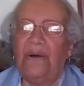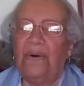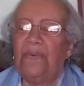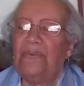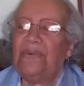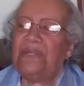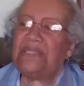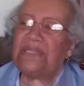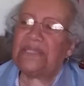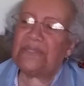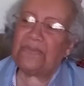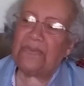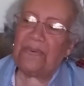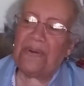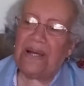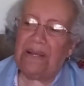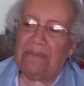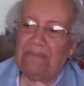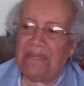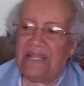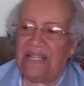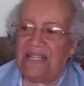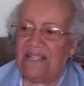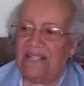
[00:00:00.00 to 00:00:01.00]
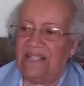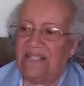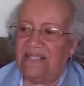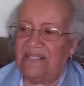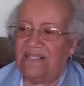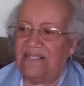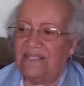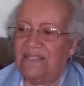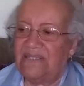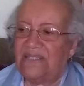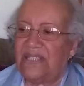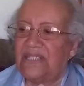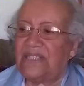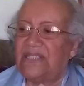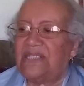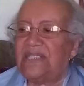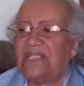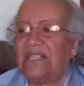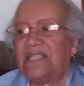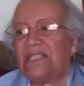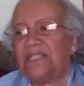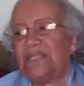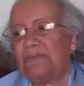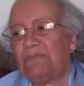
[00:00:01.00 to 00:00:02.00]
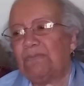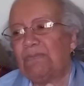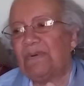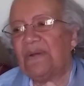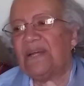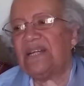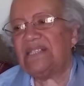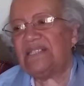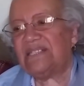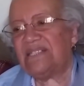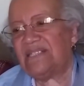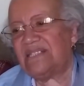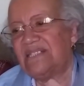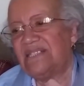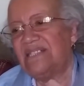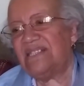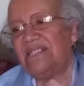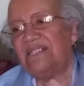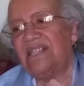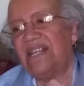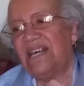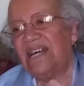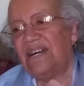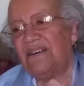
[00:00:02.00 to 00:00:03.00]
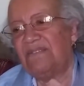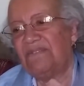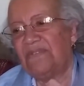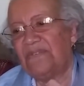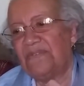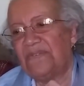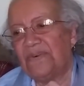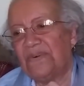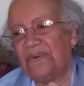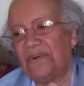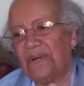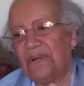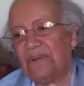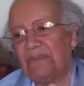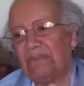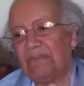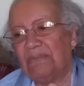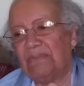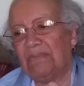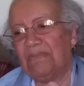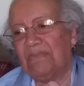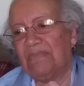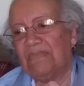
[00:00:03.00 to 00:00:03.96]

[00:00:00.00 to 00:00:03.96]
was Swami, just expressed in that form.